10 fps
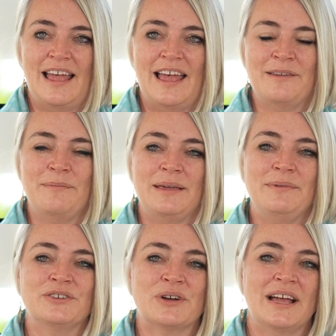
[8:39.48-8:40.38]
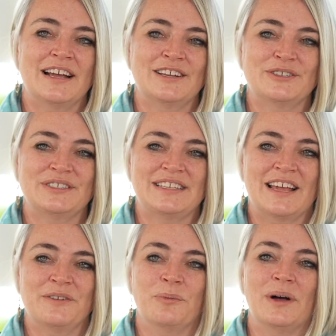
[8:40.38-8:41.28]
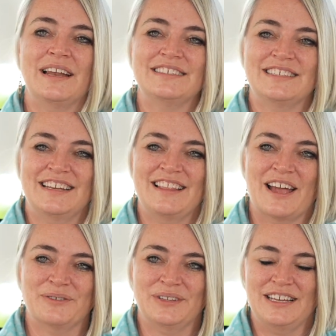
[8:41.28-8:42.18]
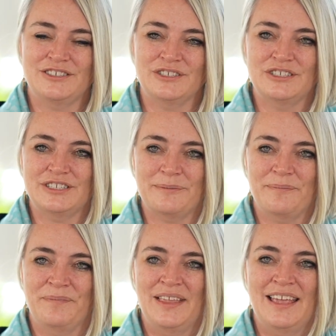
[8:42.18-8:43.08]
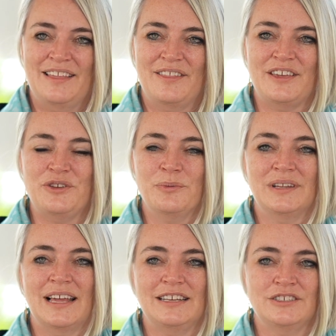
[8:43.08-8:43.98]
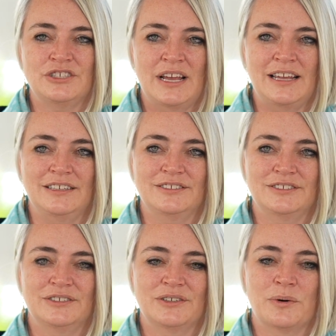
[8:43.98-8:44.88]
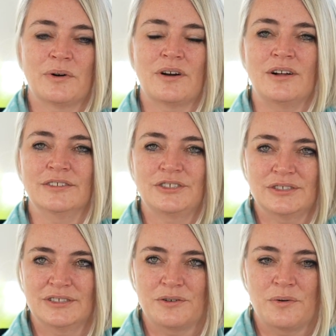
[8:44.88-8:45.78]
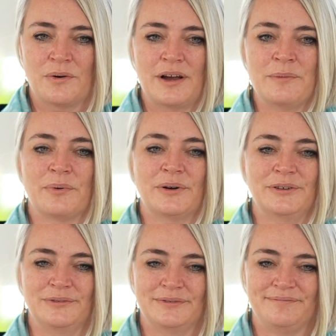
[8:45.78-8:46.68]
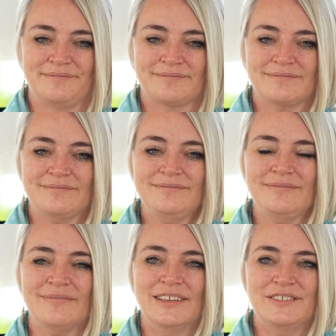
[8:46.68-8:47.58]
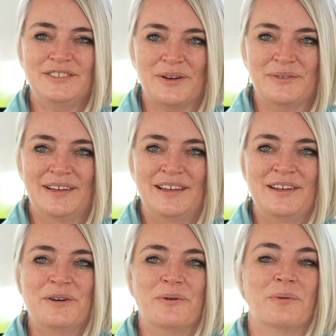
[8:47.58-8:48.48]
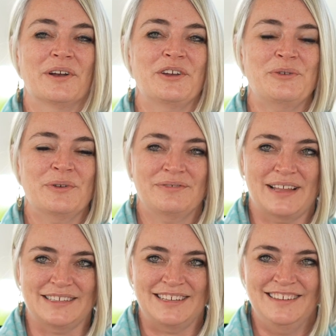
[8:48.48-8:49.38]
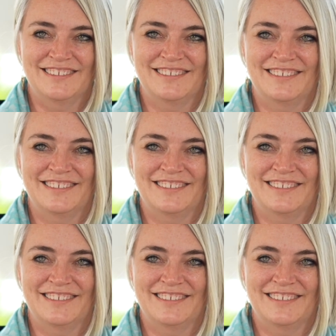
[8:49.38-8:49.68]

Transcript: and maybe try to understand what is it in that relationship that you would like to change or alter or improve. So, what are you reflecting?